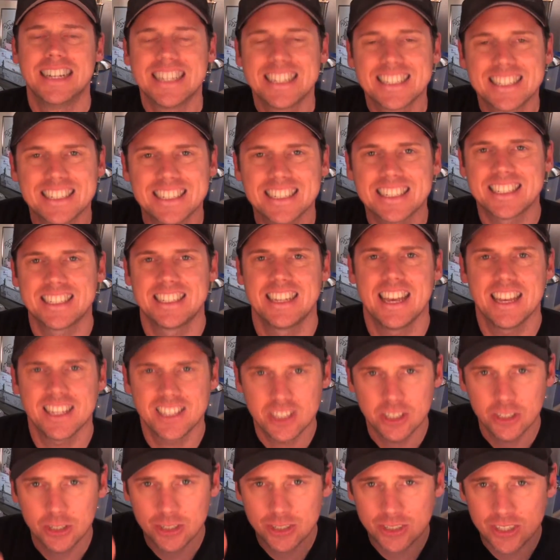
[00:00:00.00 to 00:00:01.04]

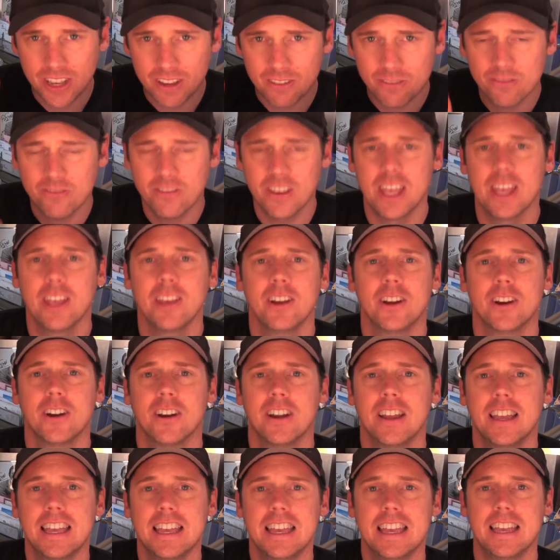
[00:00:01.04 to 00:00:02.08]
Success looks like
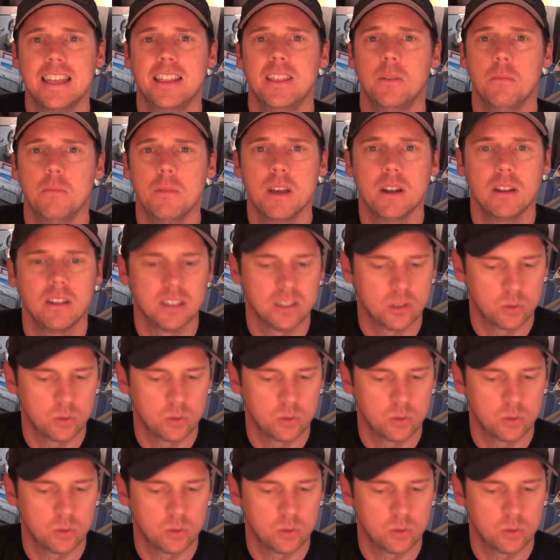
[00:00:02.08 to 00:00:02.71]
failure in the middle.